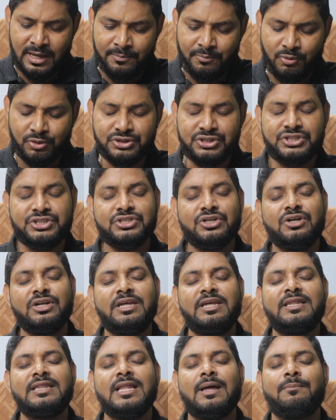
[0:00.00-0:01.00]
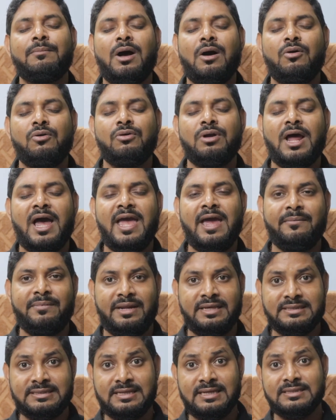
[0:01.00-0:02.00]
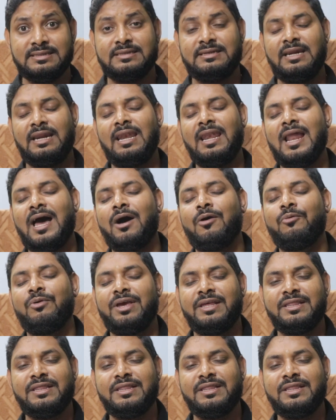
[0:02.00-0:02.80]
the position in the mount I have discussed till now,